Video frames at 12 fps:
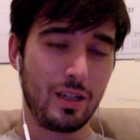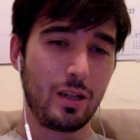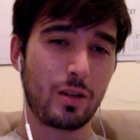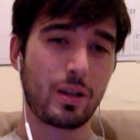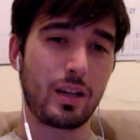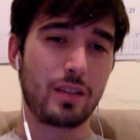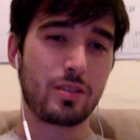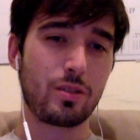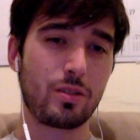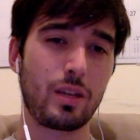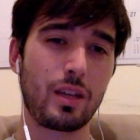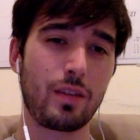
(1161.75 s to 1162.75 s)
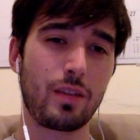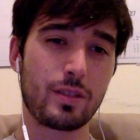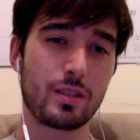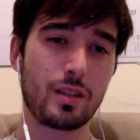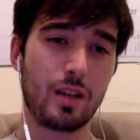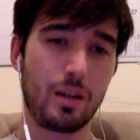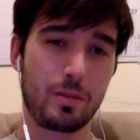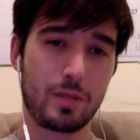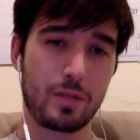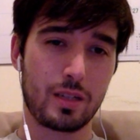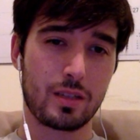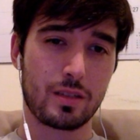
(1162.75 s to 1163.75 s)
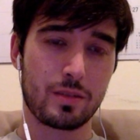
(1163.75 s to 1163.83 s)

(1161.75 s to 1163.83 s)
Okay, so if it's an object,